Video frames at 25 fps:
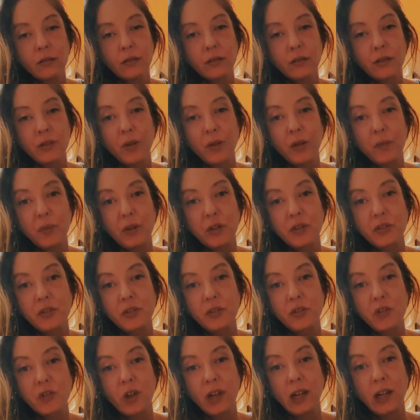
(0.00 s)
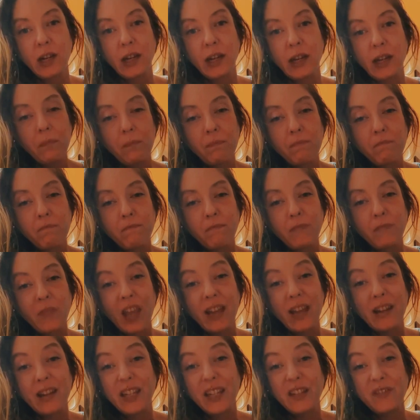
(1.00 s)
doing personal training,
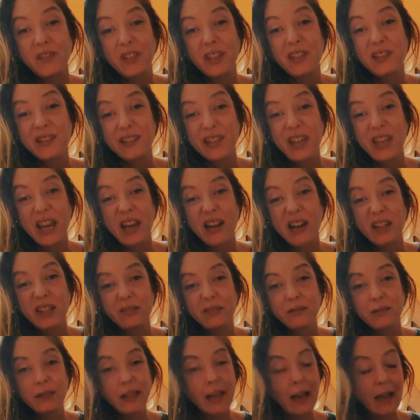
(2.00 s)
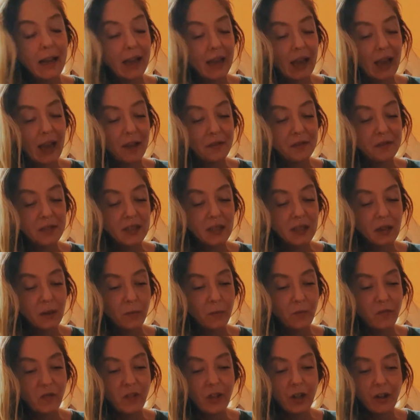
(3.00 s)
and even now, I have
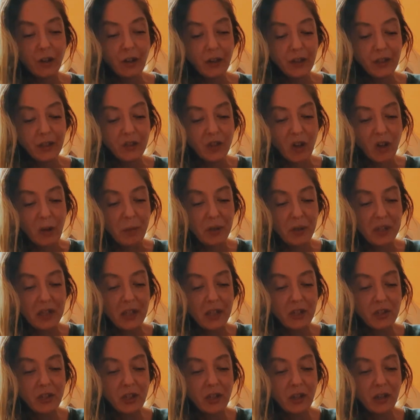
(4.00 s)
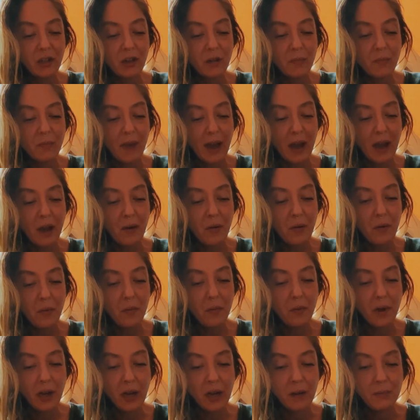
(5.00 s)
some fear and trepidation about
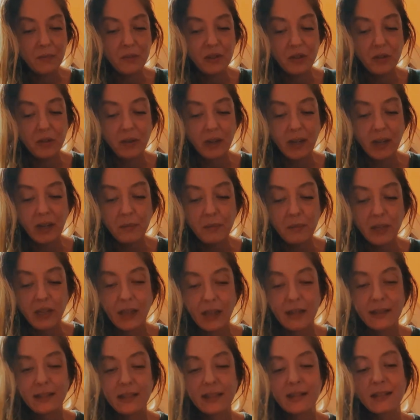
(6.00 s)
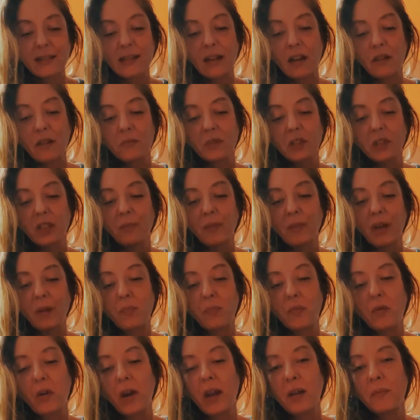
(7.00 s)
what I'm doing because it's not really my
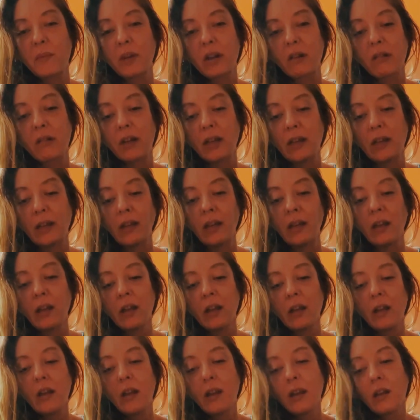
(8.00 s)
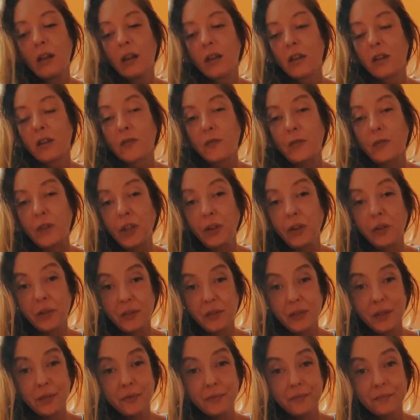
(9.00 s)
primary
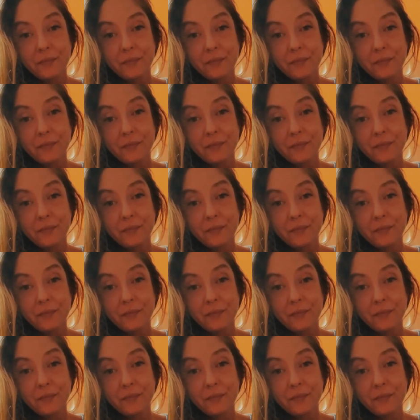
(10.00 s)
field.